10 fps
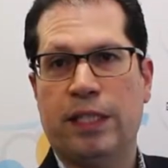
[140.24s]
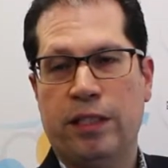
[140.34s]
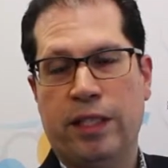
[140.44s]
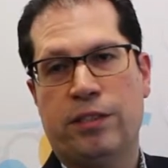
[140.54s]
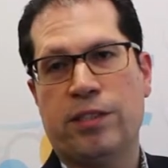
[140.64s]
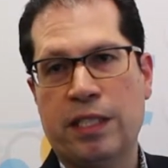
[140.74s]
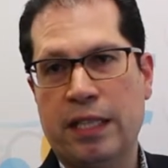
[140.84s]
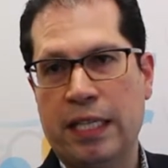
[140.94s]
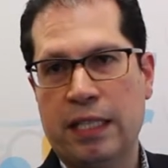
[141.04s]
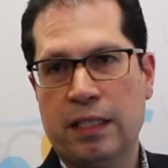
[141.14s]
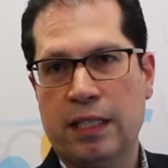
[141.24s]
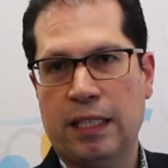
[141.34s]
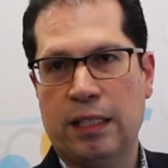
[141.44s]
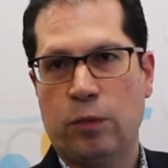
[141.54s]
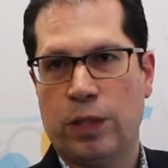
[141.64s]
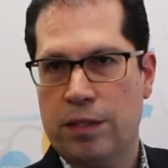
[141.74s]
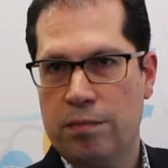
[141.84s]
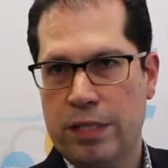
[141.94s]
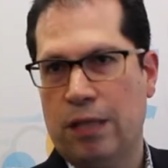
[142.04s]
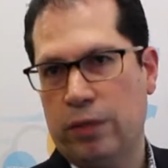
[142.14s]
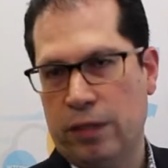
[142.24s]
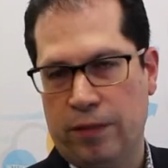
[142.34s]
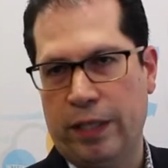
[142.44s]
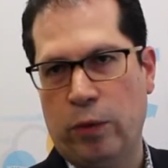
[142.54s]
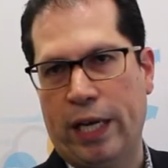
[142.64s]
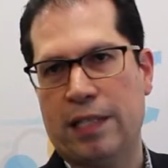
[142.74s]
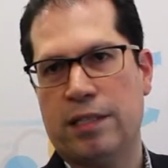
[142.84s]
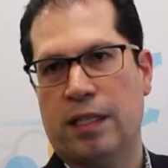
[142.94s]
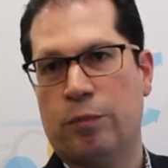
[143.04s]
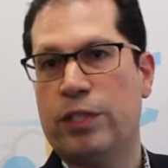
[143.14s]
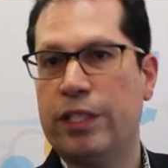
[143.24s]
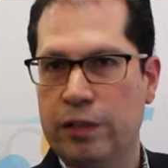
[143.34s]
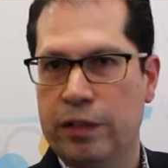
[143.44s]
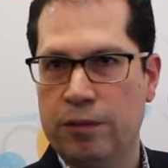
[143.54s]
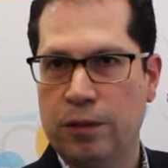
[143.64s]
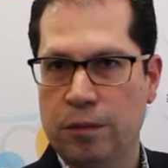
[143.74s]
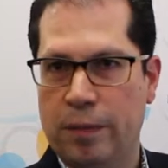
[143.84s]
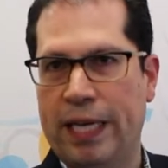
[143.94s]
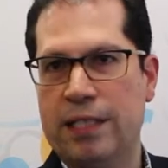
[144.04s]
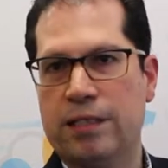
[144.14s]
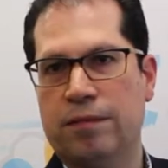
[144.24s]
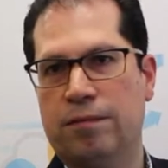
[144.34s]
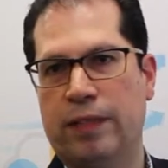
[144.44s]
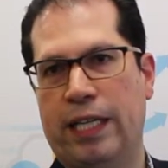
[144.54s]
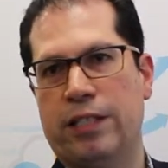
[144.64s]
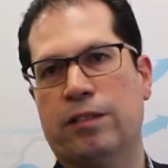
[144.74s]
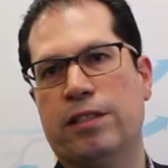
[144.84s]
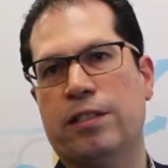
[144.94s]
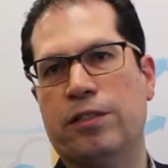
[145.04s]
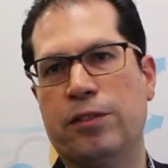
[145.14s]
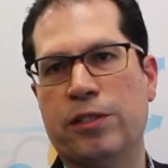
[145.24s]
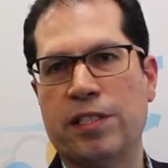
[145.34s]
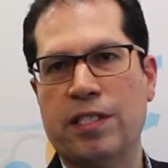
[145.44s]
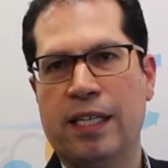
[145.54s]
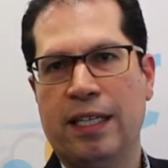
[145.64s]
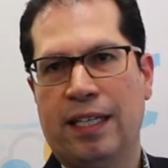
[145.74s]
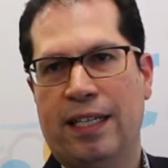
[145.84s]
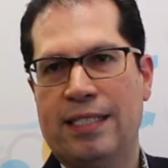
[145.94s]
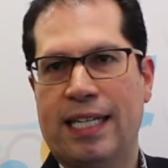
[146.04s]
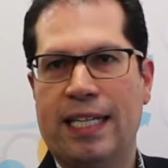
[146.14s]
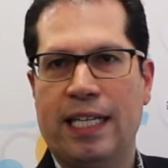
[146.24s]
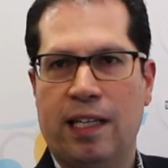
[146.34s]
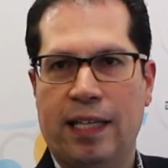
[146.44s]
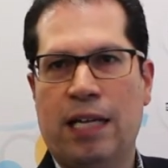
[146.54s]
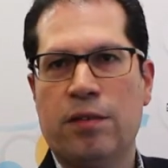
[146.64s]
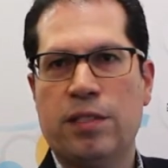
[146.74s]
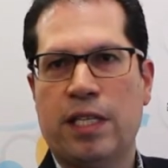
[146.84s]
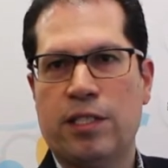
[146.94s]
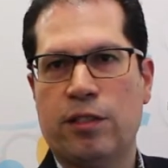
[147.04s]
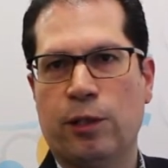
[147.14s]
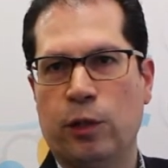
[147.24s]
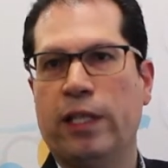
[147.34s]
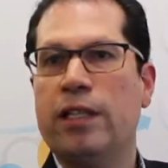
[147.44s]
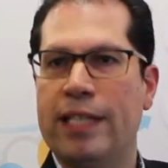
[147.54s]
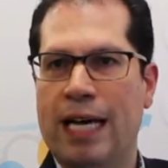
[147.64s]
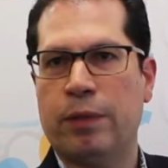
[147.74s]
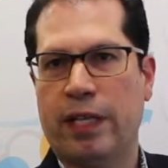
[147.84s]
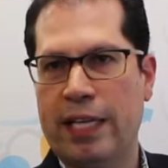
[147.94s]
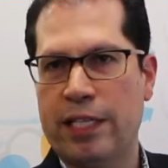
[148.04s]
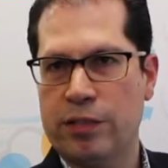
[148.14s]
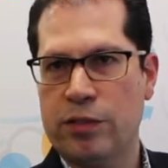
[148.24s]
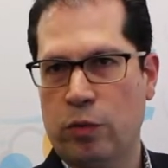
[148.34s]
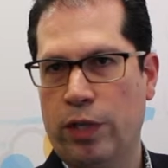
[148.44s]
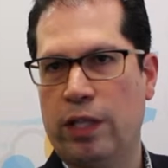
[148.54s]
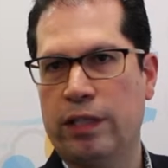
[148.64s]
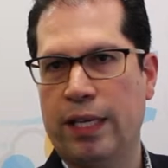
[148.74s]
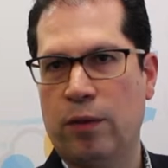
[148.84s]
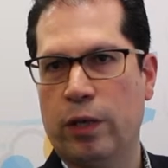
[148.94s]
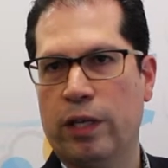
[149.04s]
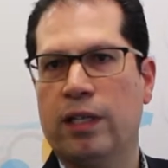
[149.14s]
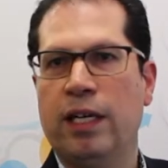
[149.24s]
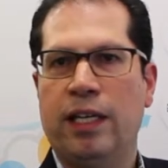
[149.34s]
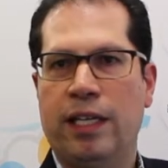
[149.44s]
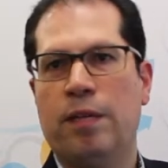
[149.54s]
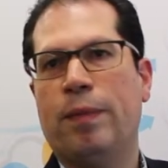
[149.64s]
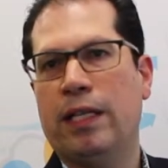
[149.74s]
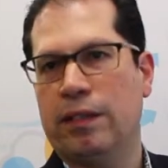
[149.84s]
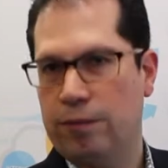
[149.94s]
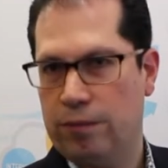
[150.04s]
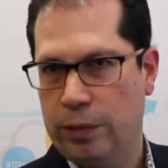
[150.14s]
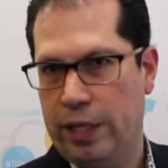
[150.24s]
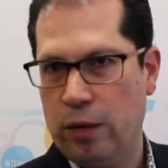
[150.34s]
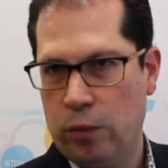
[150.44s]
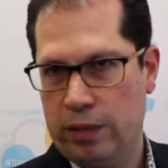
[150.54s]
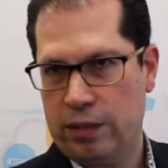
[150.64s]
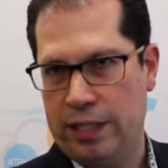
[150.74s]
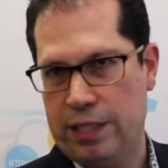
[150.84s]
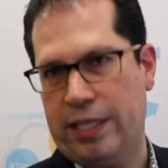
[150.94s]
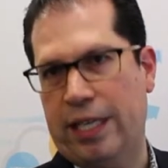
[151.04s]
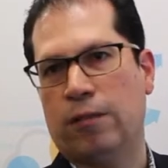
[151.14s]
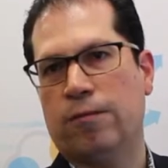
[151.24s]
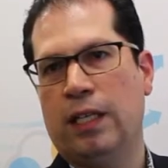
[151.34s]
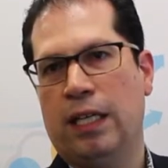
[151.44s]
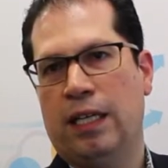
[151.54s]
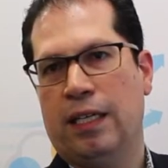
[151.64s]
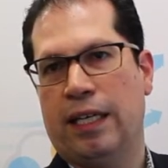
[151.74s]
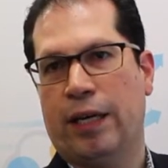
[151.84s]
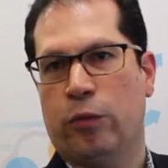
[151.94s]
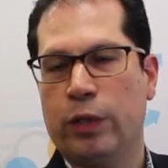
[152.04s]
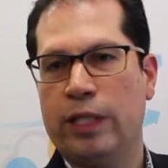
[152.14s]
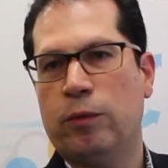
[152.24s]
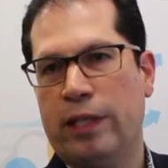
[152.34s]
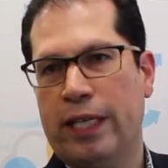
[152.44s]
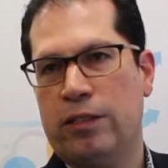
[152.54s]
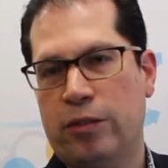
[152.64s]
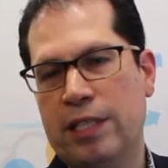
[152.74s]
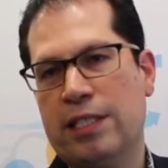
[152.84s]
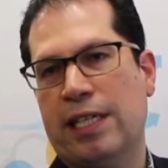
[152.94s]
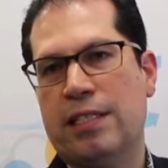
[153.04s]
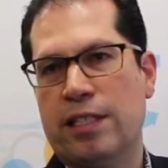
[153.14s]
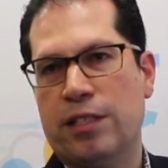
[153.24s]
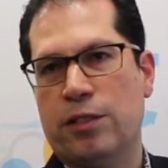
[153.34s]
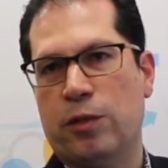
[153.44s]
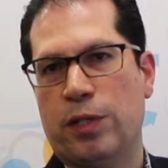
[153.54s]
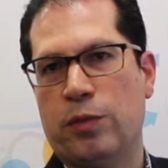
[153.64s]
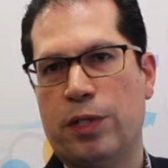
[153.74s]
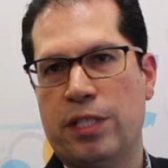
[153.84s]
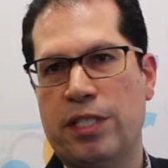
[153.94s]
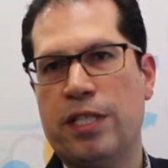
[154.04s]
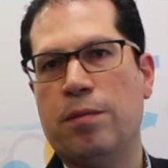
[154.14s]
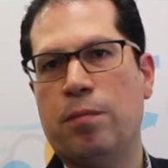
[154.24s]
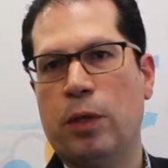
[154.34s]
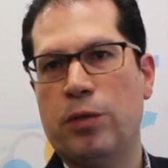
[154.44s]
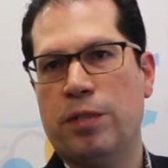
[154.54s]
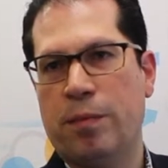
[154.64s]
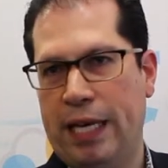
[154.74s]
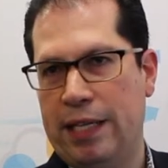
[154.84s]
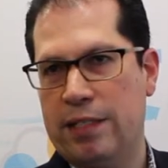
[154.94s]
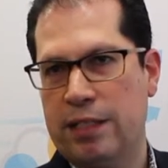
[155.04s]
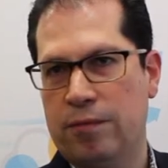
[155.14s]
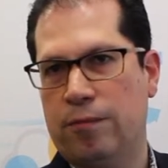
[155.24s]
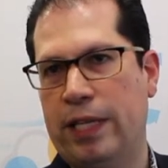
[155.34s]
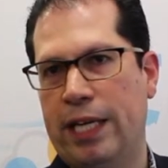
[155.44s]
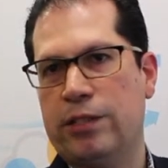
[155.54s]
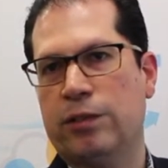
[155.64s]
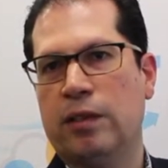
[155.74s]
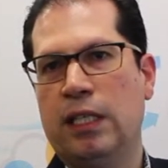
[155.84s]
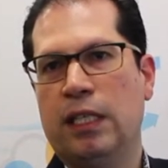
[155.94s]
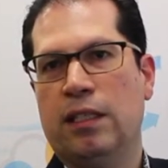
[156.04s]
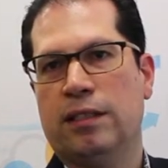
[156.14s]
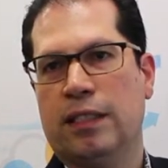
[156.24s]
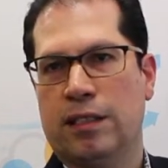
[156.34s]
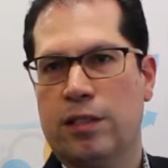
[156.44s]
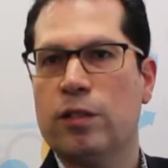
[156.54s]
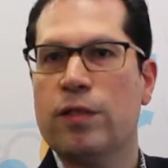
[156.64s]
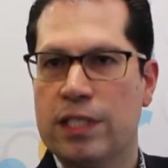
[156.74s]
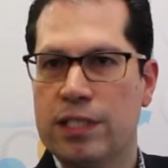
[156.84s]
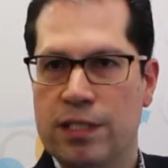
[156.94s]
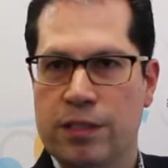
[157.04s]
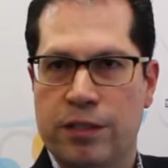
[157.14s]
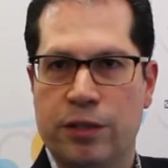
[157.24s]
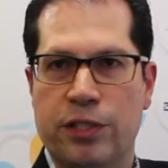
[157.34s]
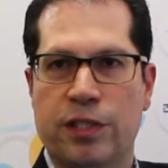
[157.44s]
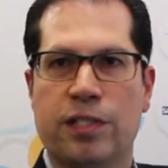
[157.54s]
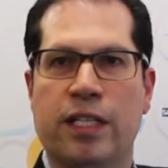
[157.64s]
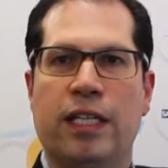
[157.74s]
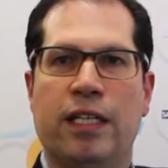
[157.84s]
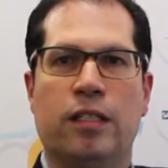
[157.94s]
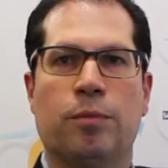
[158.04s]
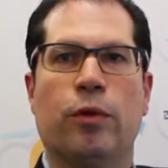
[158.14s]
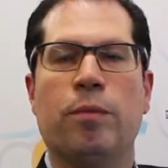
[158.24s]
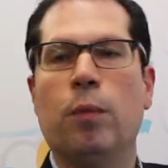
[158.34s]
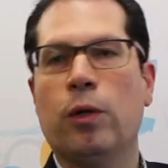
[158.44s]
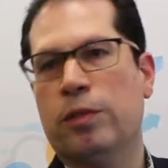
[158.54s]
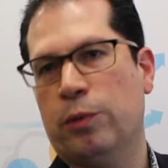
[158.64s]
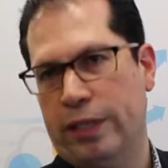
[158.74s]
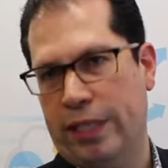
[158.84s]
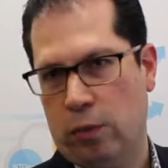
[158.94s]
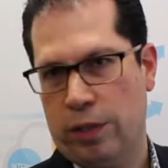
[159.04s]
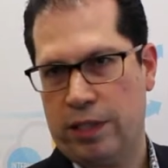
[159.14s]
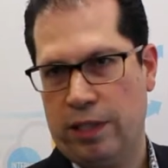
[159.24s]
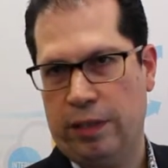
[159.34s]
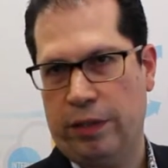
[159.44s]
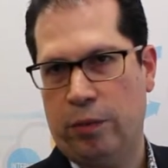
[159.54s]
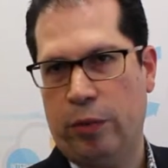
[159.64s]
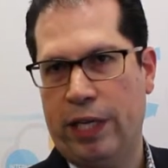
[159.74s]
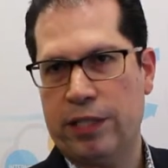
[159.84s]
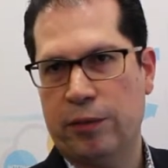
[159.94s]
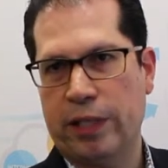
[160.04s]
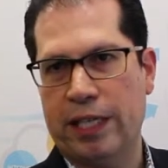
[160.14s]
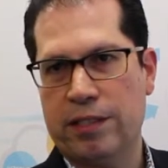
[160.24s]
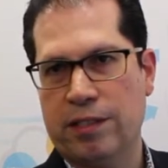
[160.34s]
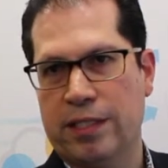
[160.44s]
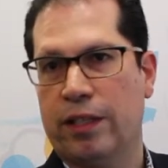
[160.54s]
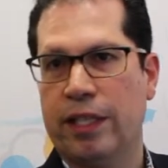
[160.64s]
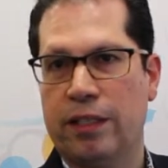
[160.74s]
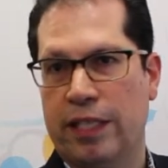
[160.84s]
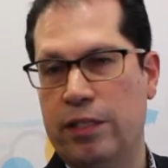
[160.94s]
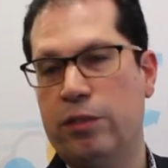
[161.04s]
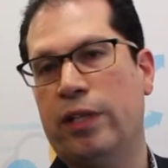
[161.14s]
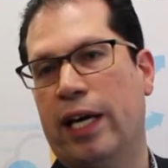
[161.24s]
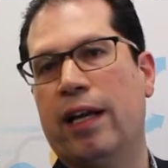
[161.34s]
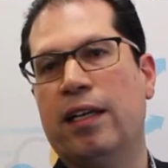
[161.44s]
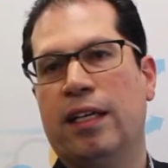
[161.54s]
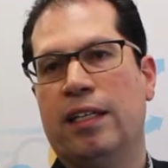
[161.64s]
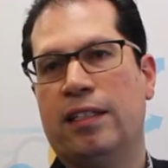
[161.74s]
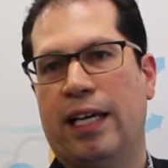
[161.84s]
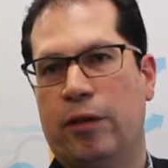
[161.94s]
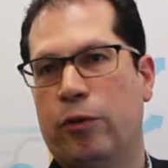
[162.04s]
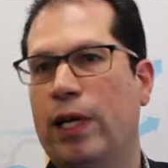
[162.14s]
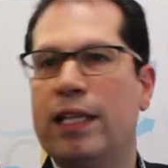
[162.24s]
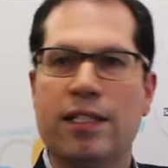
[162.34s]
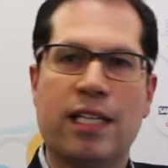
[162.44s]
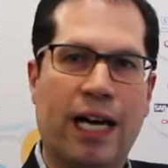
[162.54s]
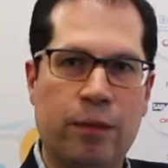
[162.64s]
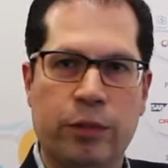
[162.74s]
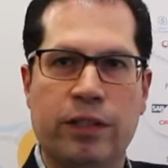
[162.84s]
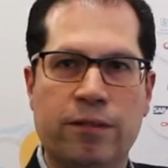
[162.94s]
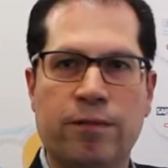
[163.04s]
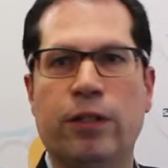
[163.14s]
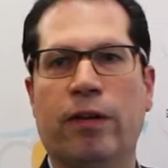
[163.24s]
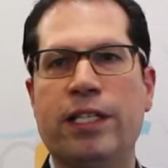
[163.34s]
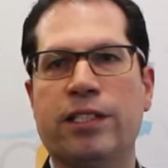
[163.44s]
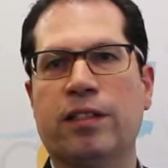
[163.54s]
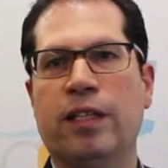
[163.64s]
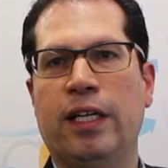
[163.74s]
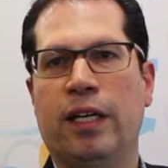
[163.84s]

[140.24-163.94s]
in interesting thing uh, with software-defined WANs, uh, particularly for banks and financial institutions, is that it allows us to look at the applications running on the network independently from the network itself. Uh, and really what that translates into is we see most banks and financial uh, services institutions deploy multiple networks to all of their branch locations. Now they, they do that and create this hybrid configuration